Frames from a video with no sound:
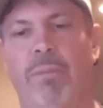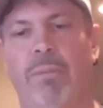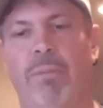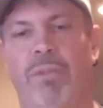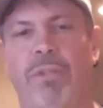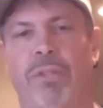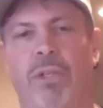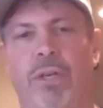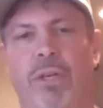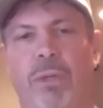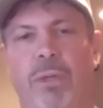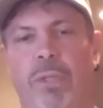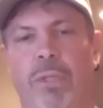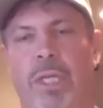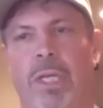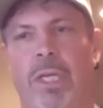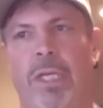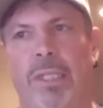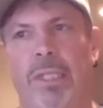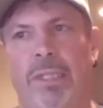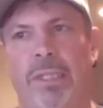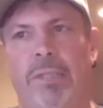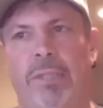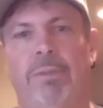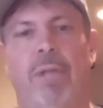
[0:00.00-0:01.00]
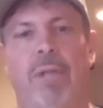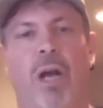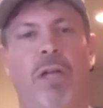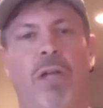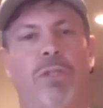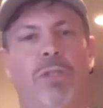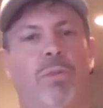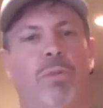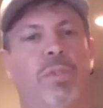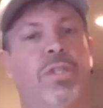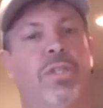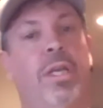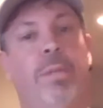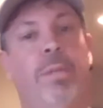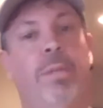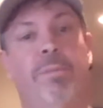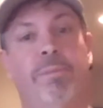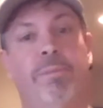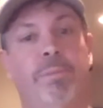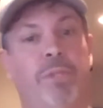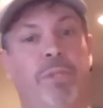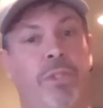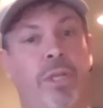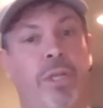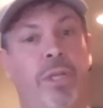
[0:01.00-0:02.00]
So ours was hemp
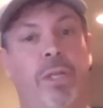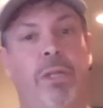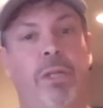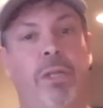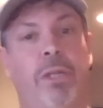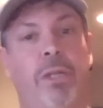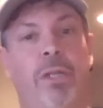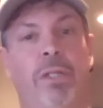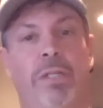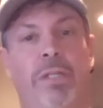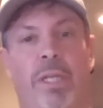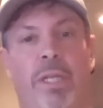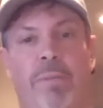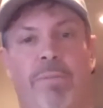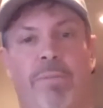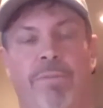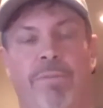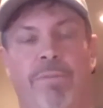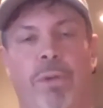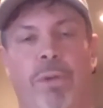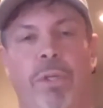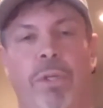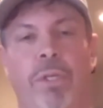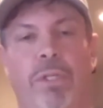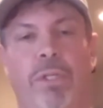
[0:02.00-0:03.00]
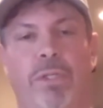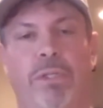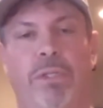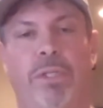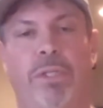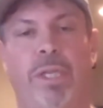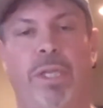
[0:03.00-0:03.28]
centered, hemp focused.